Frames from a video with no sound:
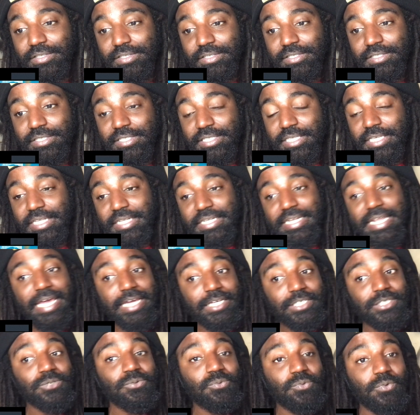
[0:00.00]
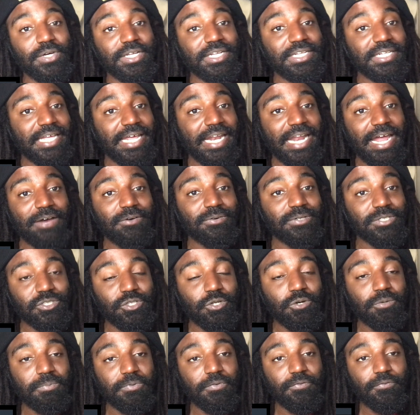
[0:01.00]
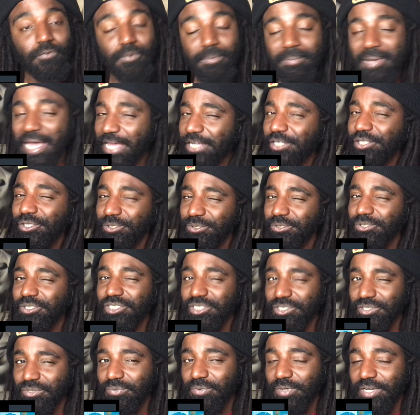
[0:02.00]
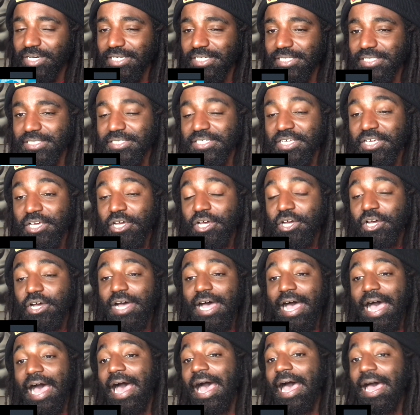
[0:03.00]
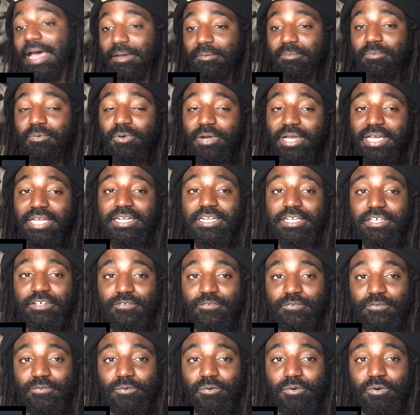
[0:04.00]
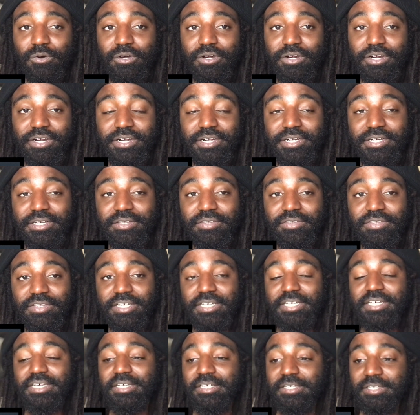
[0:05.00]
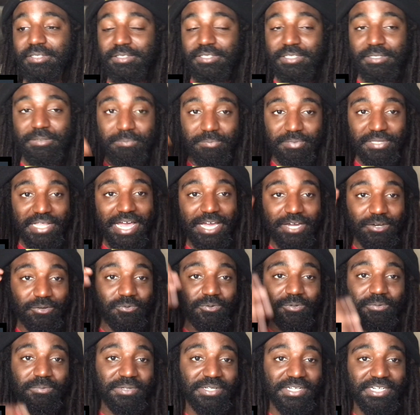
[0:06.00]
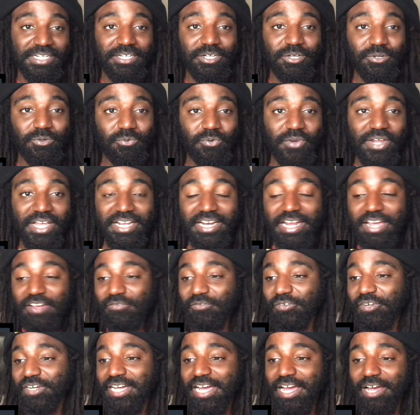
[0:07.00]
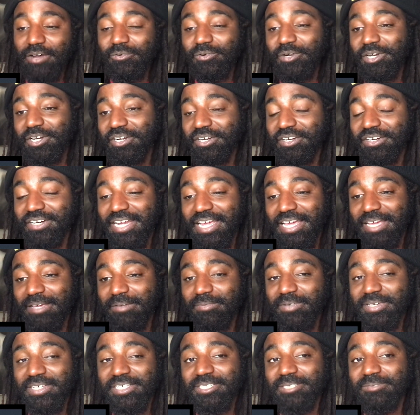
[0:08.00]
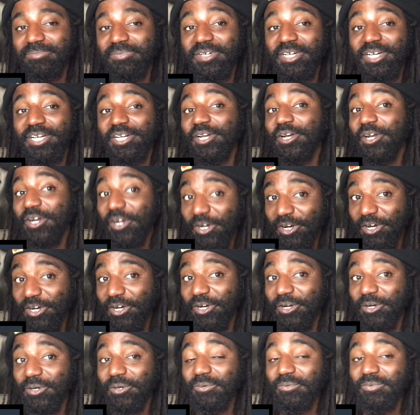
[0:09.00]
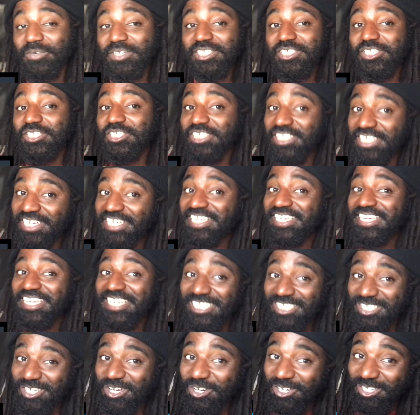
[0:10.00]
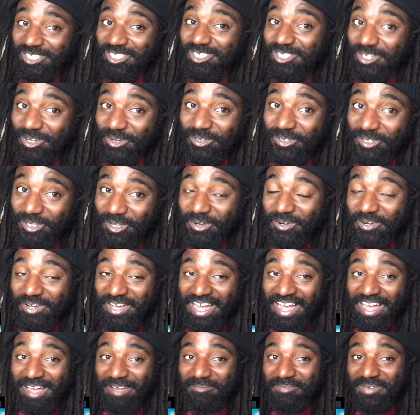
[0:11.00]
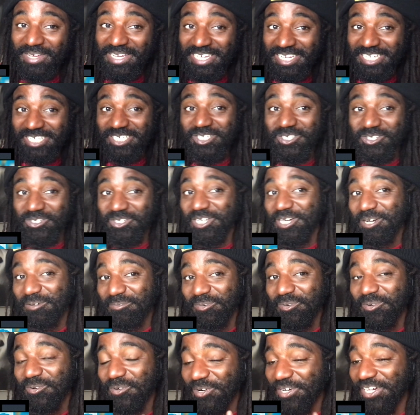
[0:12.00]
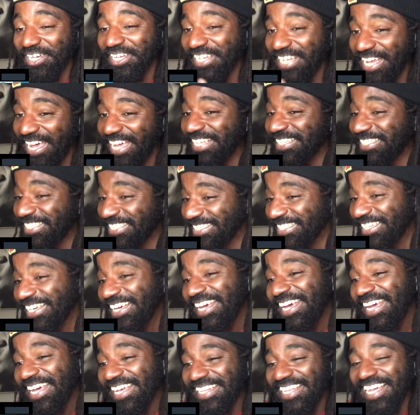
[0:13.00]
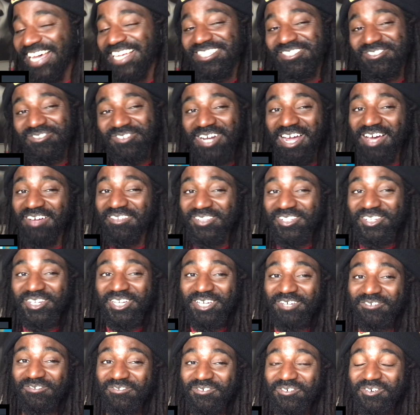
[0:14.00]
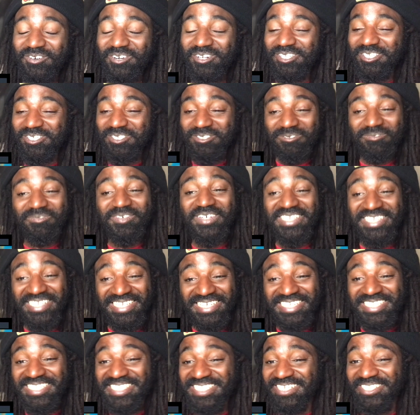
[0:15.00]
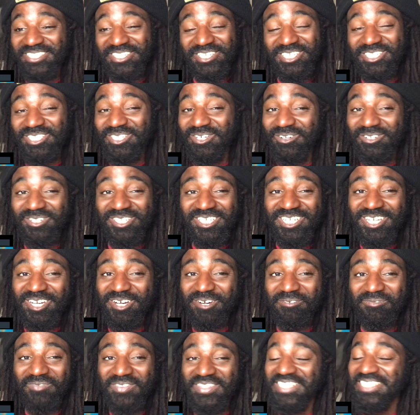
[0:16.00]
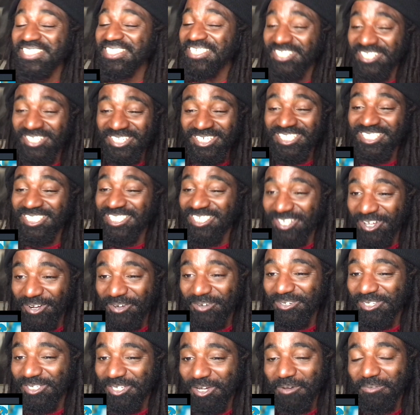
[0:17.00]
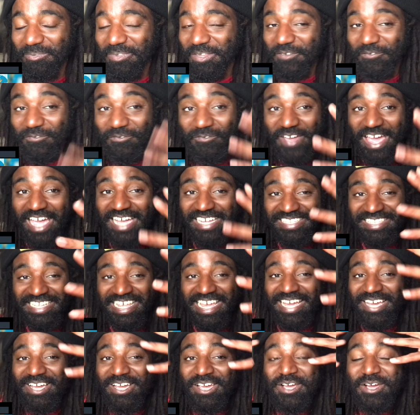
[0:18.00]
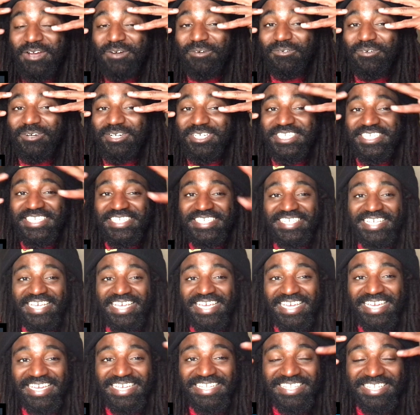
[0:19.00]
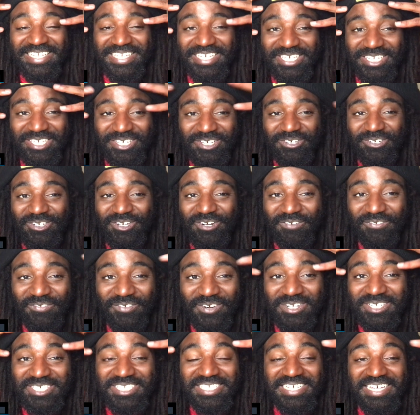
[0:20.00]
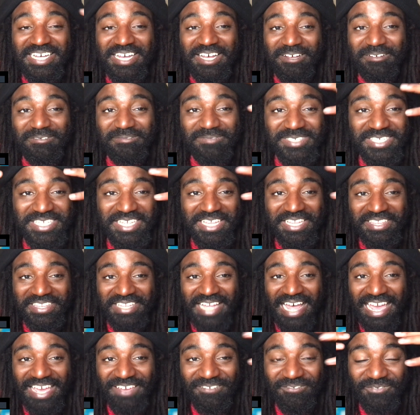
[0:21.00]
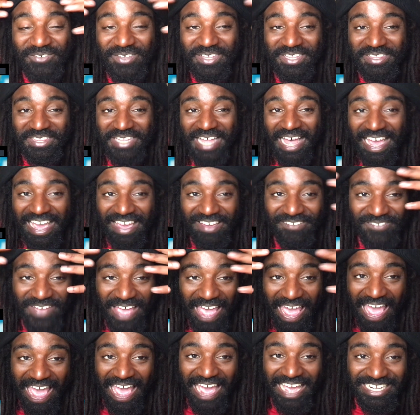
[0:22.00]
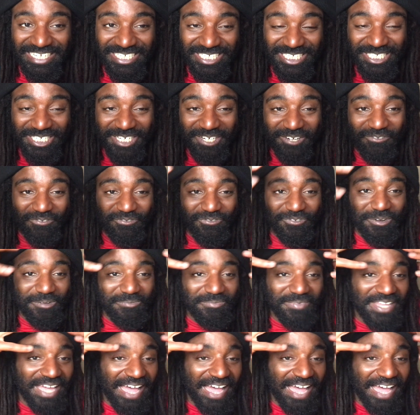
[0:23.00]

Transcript: the next one that I was hoping for, but I knew she was. I'm waiting for the black woman in the red. I forgot what her name is, but her, when she gets her solo comic issue #1, that's what I'm looking forward to. But this looks so dope. This looks so dope. The fact that we're seeing the universe come to life in live action, from the